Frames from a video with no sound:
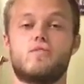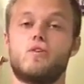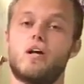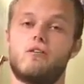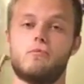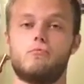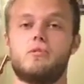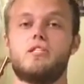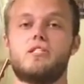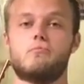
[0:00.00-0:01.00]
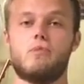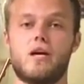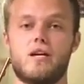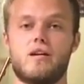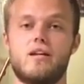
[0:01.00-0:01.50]
for allowing me to
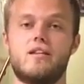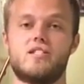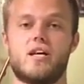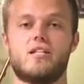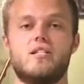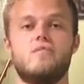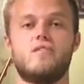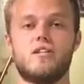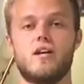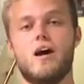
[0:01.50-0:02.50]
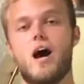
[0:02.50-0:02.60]
participate in this activity,